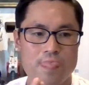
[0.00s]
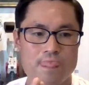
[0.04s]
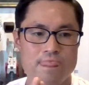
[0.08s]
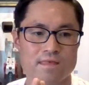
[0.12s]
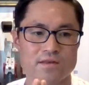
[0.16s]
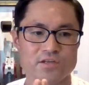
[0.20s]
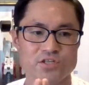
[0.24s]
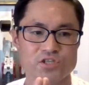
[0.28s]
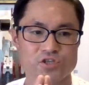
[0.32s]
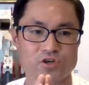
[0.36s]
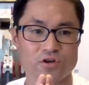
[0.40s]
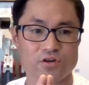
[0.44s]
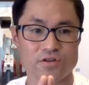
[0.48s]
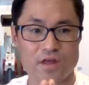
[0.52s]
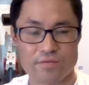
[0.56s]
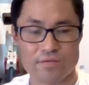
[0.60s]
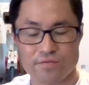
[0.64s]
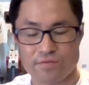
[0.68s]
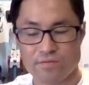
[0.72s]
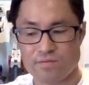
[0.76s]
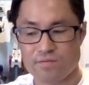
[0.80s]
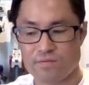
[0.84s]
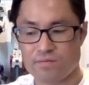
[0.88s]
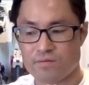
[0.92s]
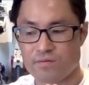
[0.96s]
show
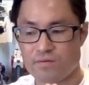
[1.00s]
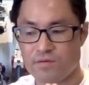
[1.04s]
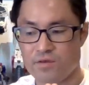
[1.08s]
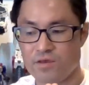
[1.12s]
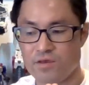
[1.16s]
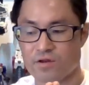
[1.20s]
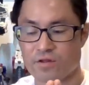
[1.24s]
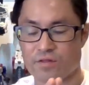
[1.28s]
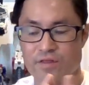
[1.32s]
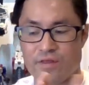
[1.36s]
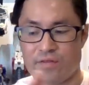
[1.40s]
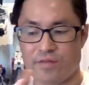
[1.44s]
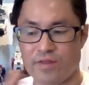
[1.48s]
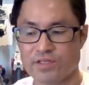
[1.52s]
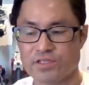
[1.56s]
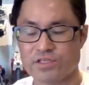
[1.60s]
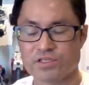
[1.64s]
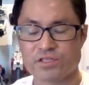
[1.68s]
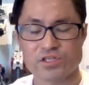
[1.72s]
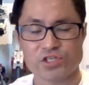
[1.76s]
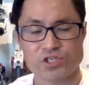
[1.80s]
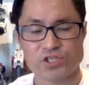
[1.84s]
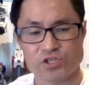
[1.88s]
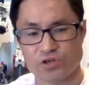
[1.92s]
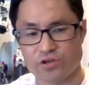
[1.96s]
that, and this is
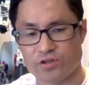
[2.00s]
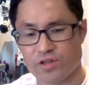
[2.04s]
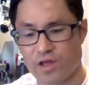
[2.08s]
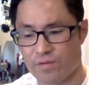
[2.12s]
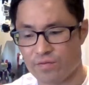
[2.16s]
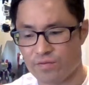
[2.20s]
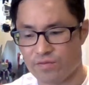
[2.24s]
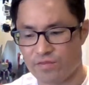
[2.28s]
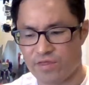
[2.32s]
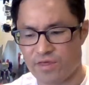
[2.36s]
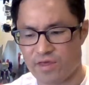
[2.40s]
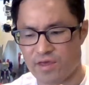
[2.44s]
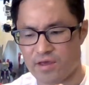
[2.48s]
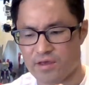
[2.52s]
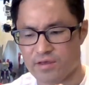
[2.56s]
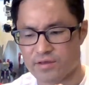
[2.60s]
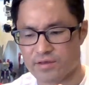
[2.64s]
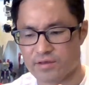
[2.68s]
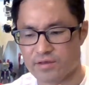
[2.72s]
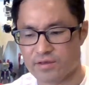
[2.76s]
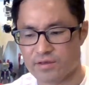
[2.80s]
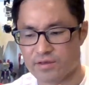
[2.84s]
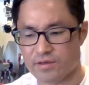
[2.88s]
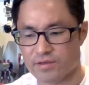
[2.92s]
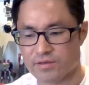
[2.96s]
to show you that there
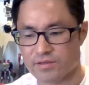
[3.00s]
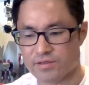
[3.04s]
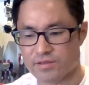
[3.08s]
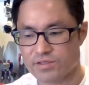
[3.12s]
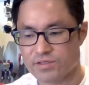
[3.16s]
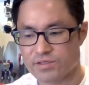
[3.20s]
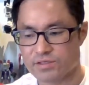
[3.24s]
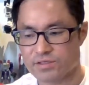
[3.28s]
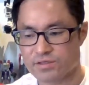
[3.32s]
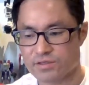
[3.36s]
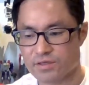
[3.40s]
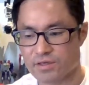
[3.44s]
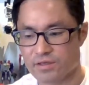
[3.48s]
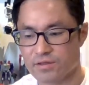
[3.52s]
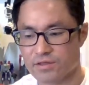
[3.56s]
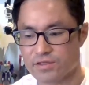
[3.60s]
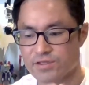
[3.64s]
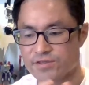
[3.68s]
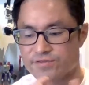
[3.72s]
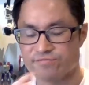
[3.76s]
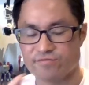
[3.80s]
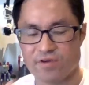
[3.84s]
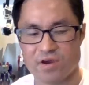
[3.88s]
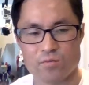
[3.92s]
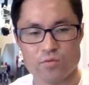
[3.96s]
is, in
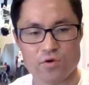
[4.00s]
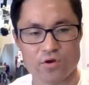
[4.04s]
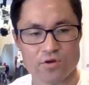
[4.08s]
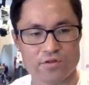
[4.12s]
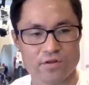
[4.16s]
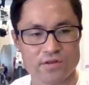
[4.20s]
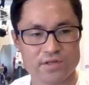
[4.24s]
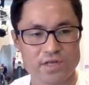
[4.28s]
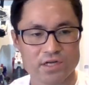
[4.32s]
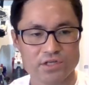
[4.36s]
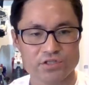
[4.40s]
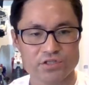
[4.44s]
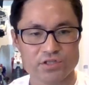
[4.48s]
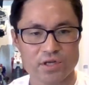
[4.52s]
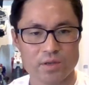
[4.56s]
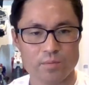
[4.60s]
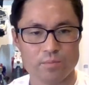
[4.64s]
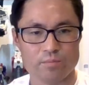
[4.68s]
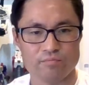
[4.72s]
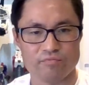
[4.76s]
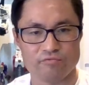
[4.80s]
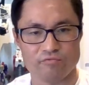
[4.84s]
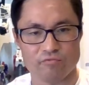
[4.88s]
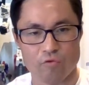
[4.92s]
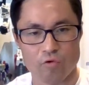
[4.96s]
this framework, there's
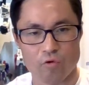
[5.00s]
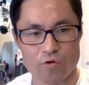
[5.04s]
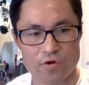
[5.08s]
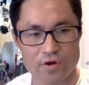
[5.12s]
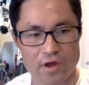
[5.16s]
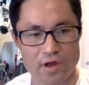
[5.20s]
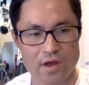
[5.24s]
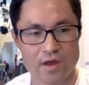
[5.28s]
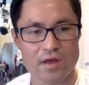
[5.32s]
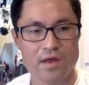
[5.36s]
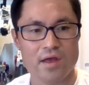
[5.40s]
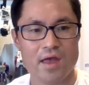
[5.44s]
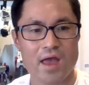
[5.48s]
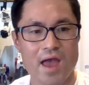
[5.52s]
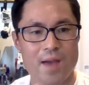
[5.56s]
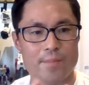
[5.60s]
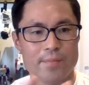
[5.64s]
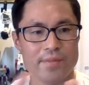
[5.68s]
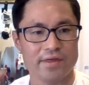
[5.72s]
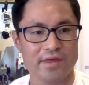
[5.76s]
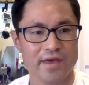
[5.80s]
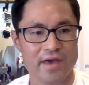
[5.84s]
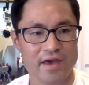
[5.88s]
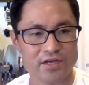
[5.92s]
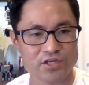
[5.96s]
actually broader
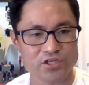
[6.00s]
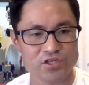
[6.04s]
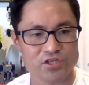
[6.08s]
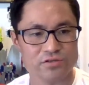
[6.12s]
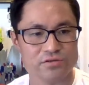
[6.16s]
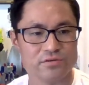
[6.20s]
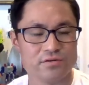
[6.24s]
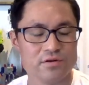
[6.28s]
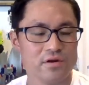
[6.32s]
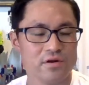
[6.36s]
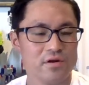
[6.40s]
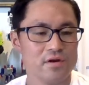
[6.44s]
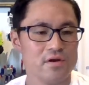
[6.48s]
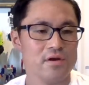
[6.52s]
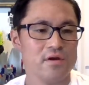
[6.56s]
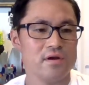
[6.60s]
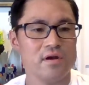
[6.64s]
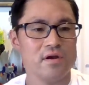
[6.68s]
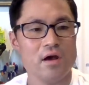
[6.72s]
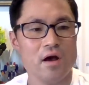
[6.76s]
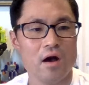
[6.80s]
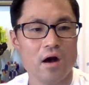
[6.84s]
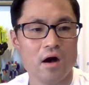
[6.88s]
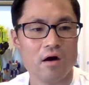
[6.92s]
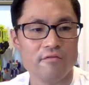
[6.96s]
application
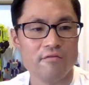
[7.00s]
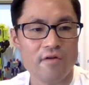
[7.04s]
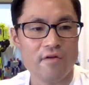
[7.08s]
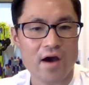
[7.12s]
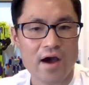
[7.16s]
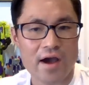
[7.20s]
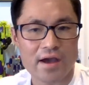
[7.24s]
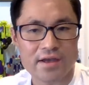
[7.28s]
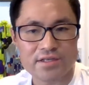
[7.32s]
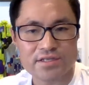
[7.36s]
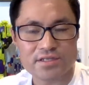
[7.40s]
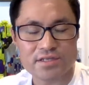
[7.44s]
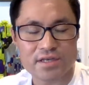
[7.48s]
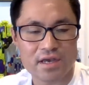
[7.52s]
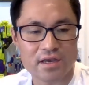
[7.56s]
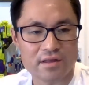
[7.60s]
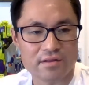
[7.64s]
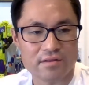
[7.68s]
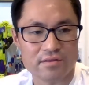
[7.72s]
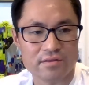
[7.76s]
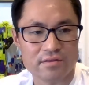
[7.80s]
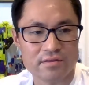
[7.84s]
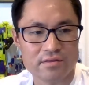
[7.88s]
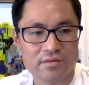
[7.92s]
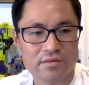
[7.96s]
of ICE.
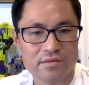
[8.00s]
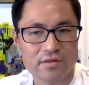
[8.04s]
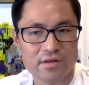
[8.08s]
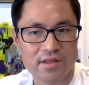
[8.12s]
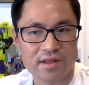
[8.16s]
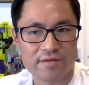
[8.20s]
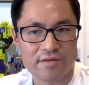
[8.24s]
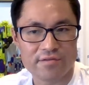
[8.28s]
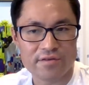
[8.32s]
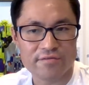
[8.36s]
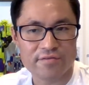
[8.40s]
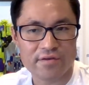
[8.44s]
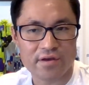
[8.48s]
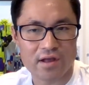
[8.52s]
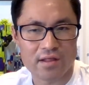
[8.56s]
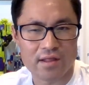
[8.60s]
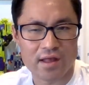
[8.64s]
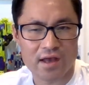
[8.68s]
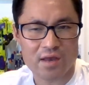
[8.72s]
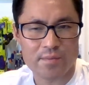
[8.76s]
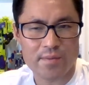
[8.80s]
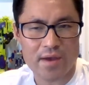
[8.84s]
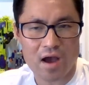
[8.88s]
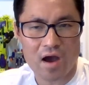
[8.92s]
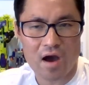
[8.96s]
And the lovely thing I
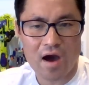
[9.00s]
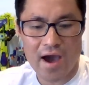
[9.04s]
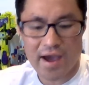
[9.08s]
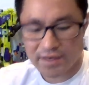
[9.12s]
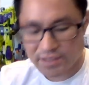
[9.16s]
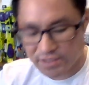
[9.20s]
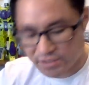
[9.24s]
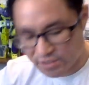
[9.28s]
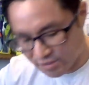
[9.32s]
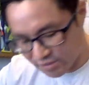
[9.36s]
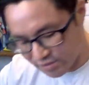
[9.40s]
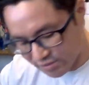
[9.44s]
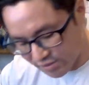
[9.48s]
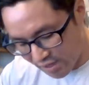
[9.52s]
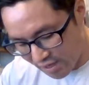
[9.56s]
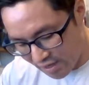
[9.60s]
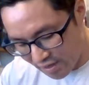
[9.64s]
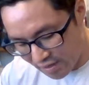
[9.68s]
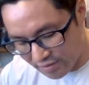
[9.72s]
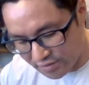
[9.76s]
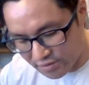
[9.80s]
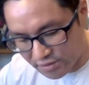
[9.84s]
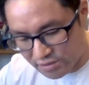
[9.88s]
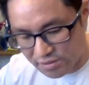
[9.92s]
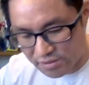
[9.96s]
like about ICE is that
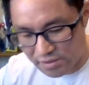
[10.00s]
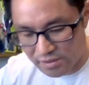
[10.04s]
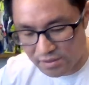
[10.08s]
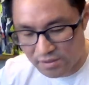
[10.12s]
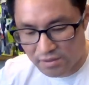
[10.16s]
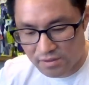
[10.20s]
it's